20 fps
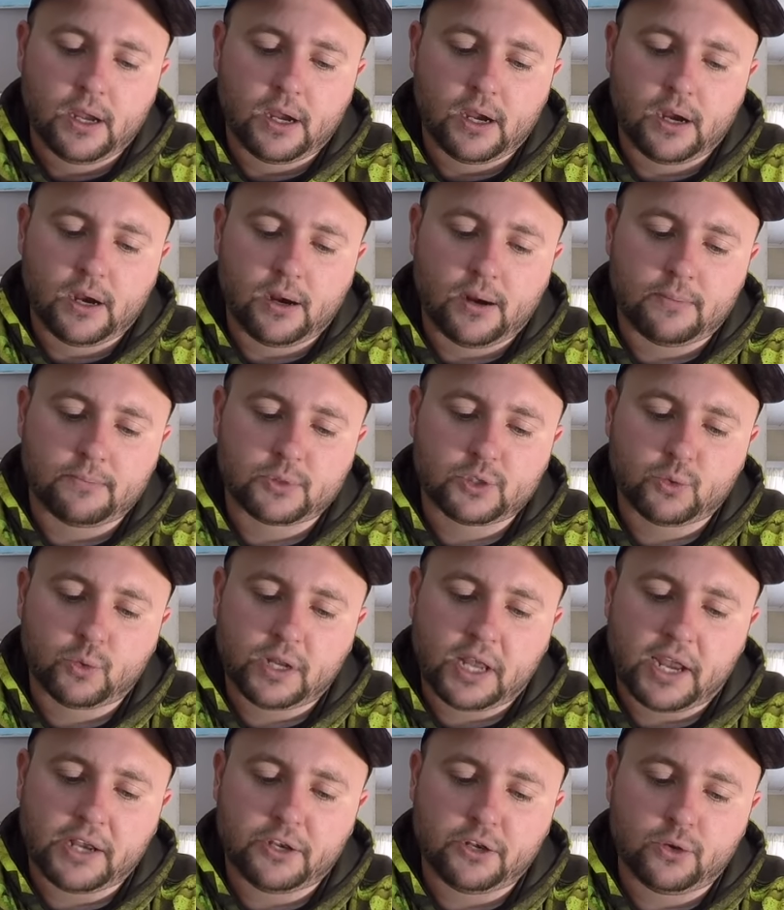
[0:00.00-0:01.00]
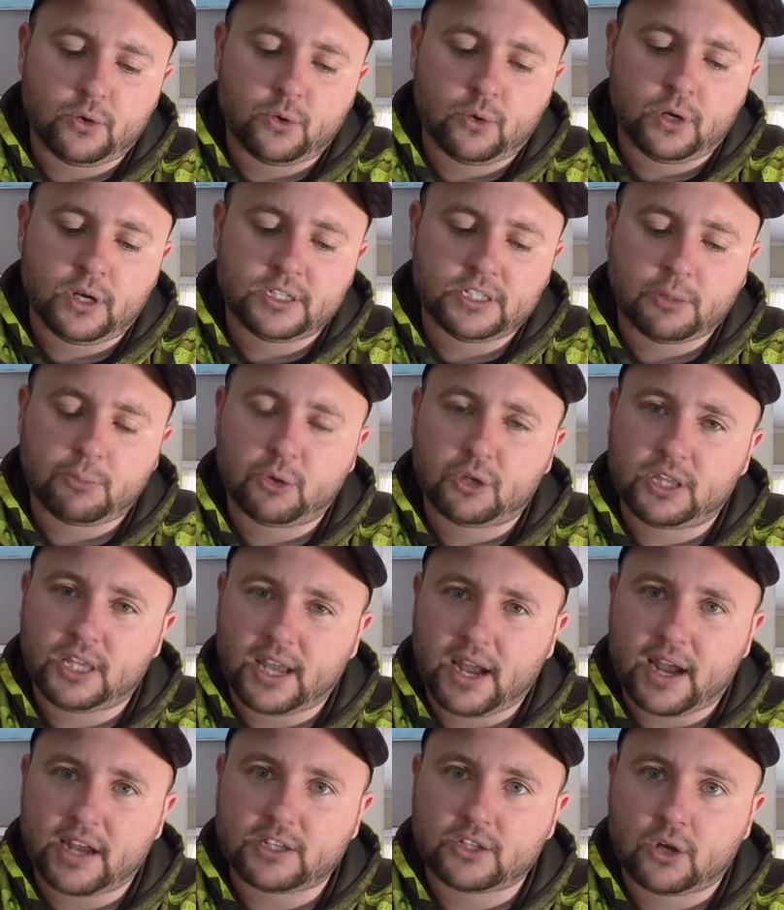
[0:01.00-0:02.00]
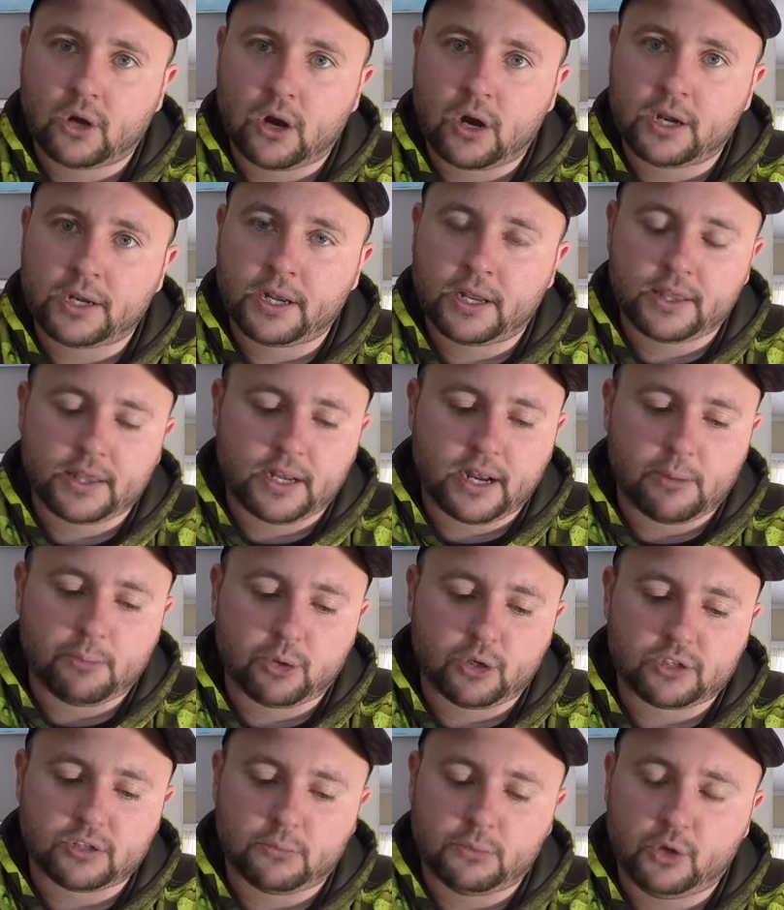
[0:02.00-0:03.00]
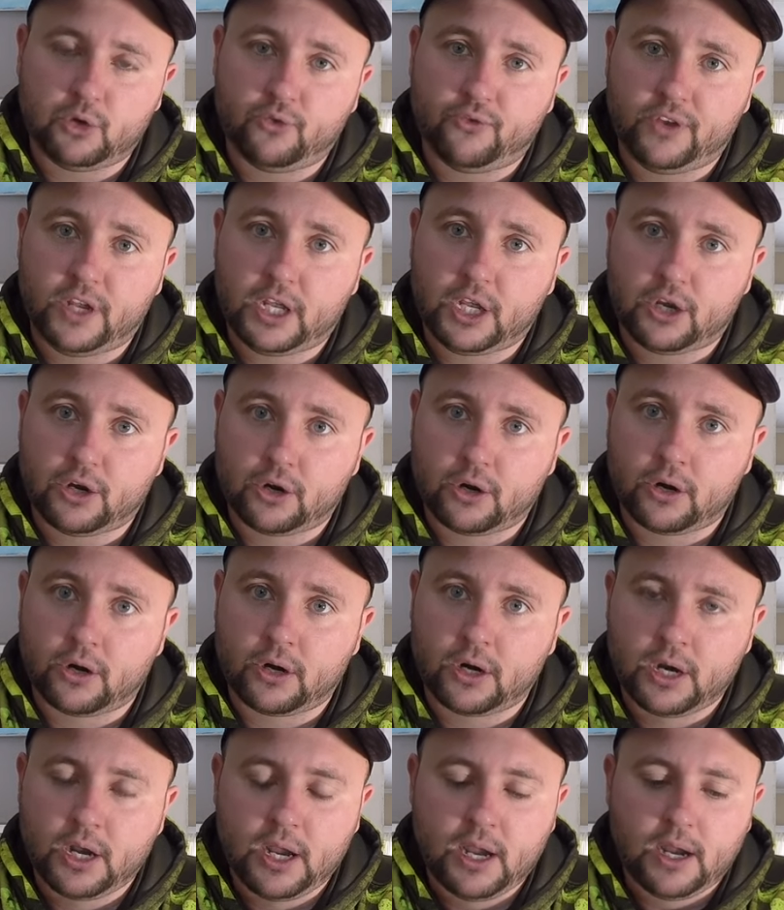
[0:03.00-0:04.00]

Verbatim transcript: Um, so what I do is I put the eyes on, then I put some UV cure